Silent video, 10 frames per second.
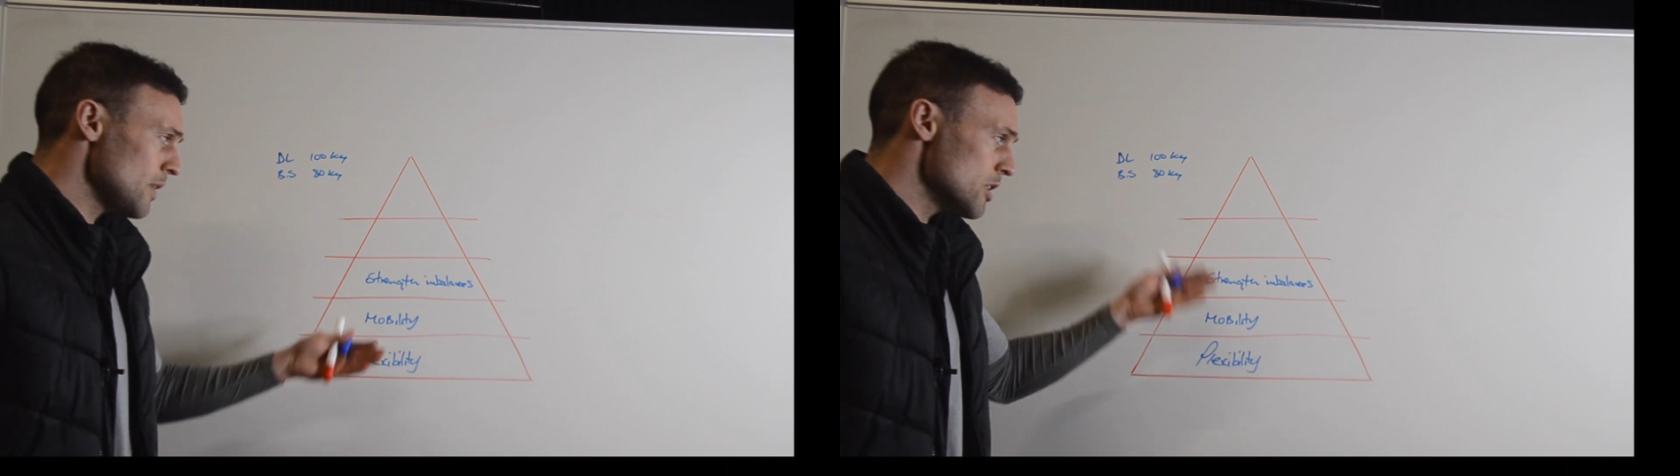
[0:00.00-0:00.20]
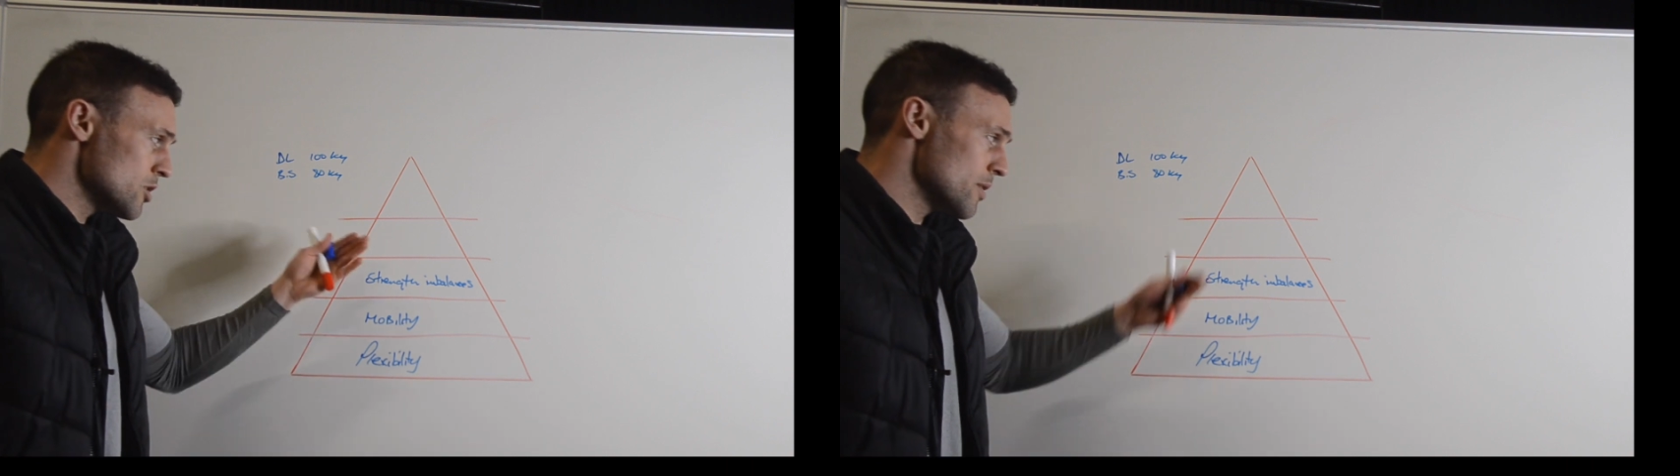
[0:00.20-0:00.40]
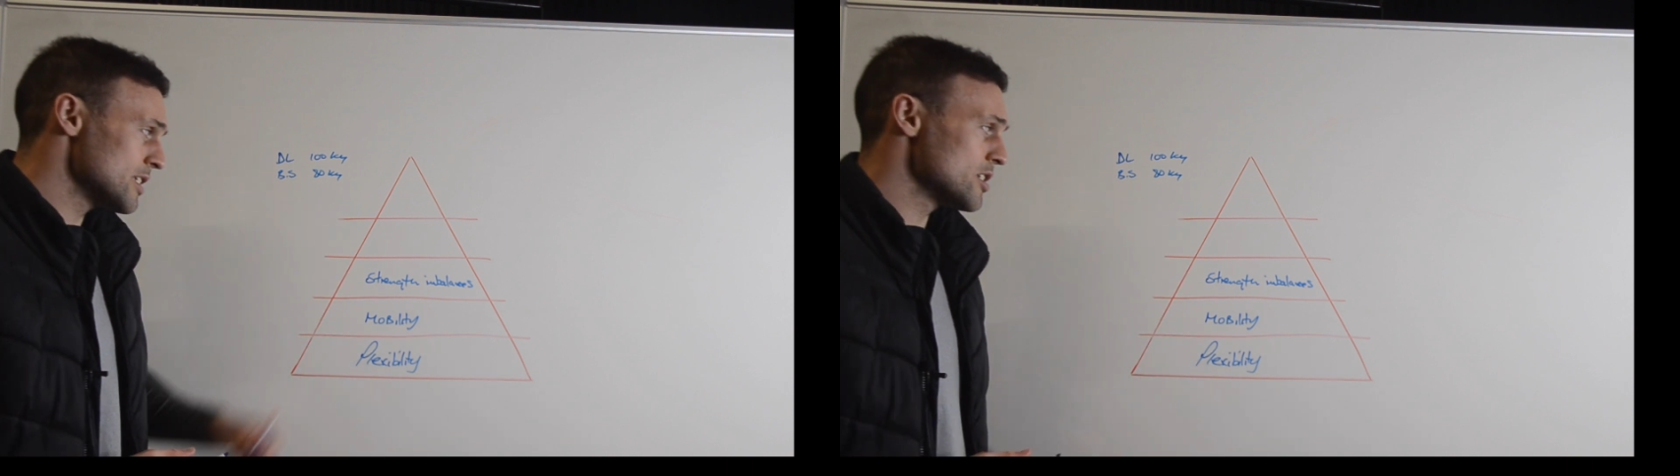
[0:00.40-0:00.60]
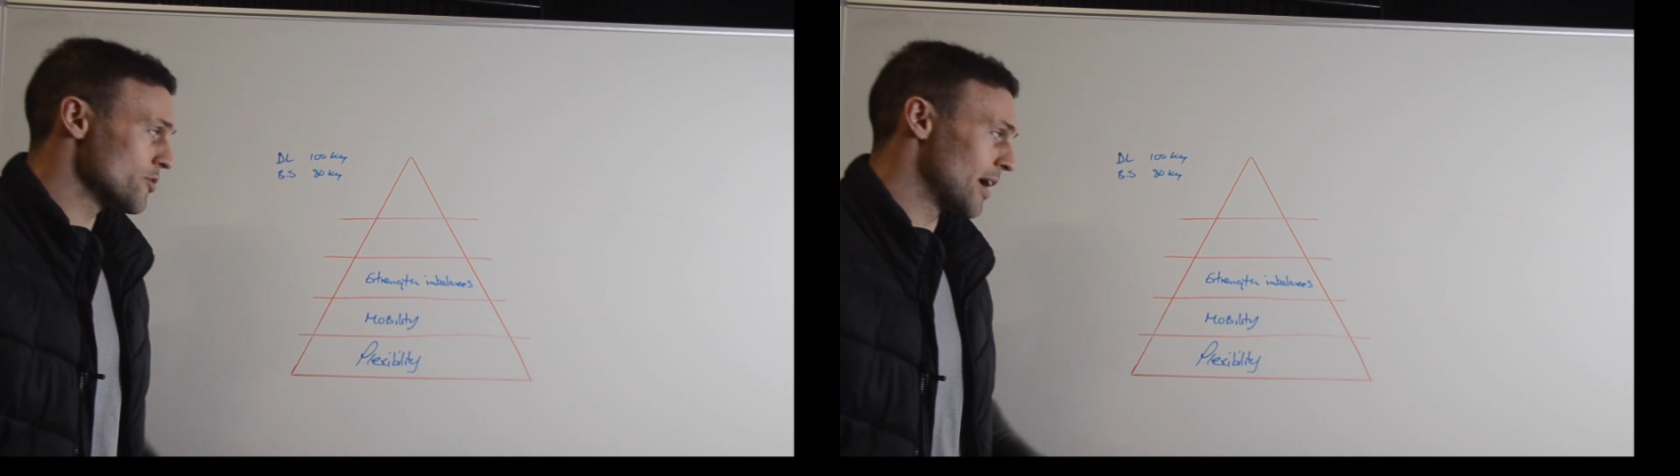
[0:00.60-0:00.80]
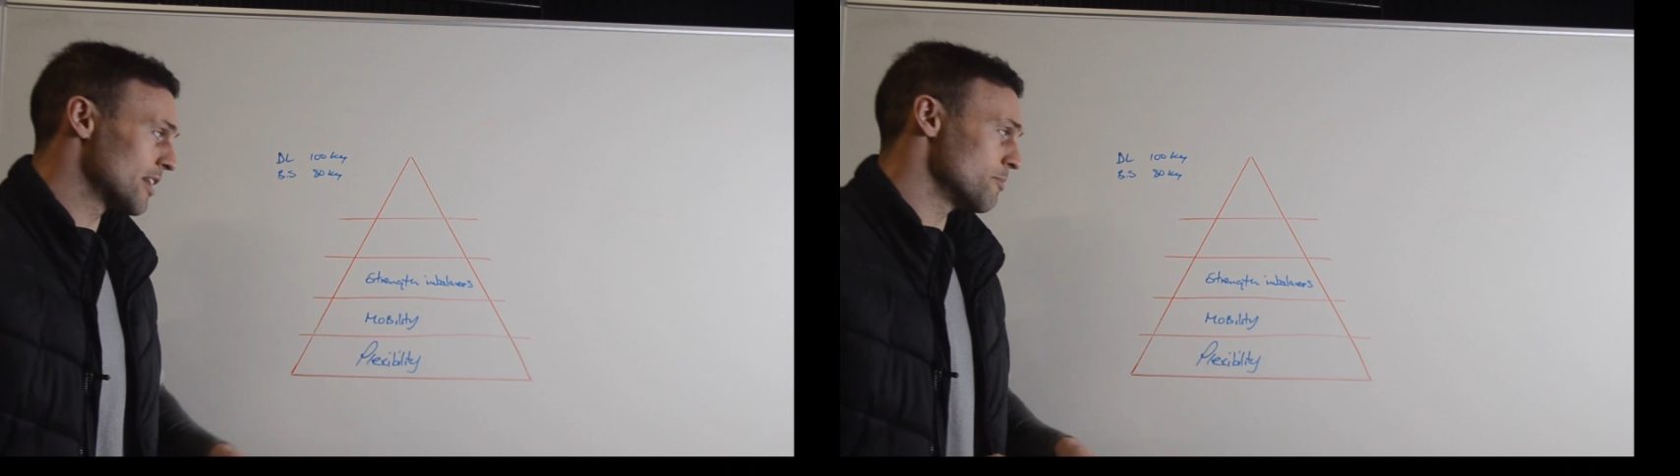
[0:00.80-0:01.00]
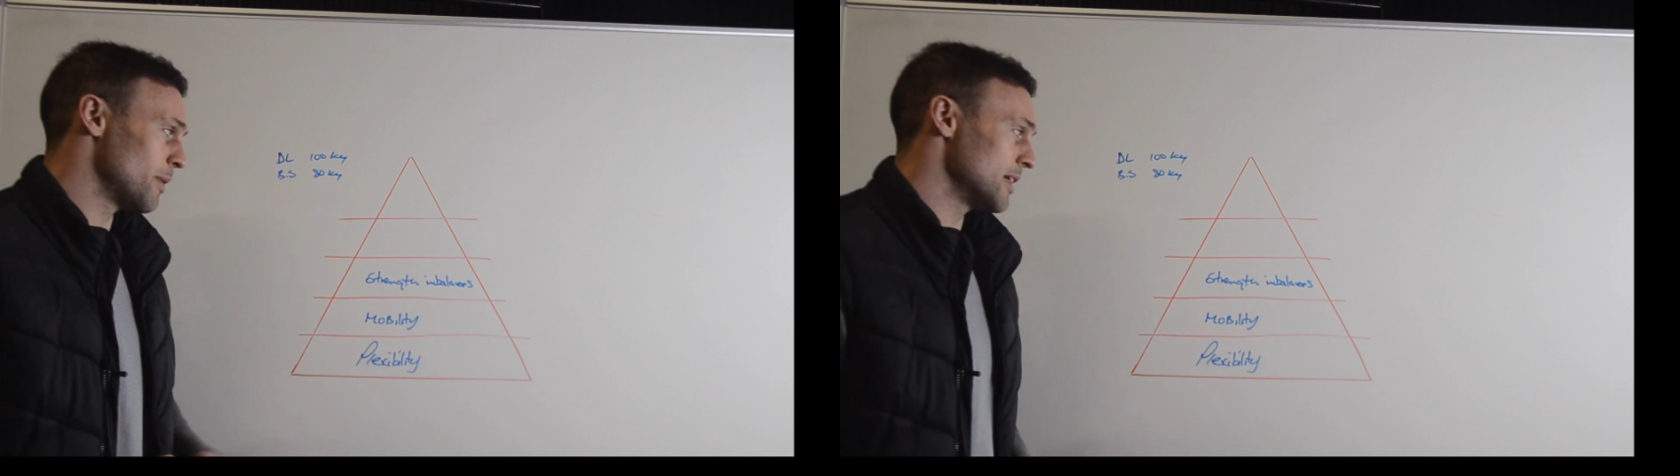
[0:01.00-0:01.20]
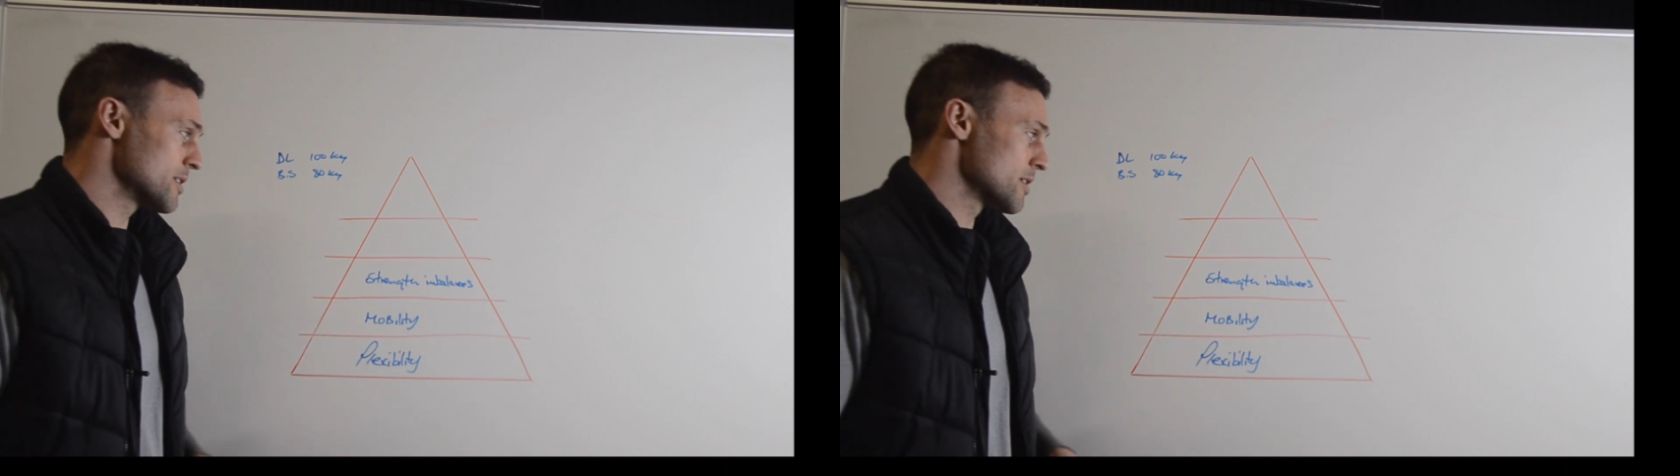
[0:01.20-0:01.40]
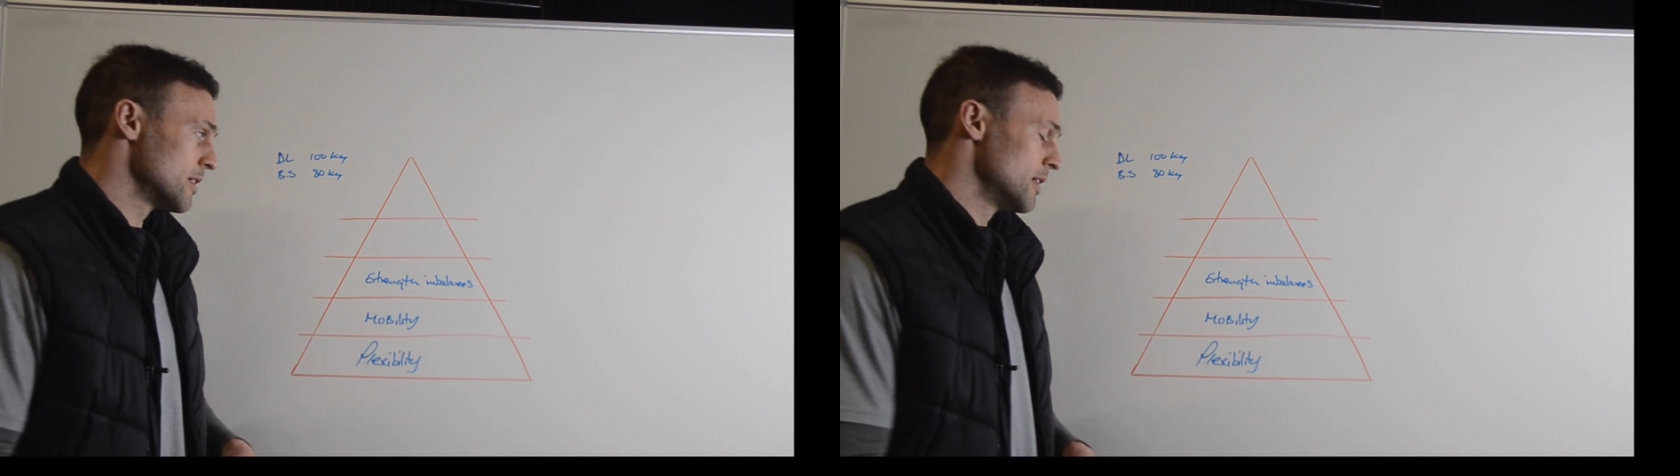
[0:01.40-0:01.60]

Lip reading: So this is strength and balance.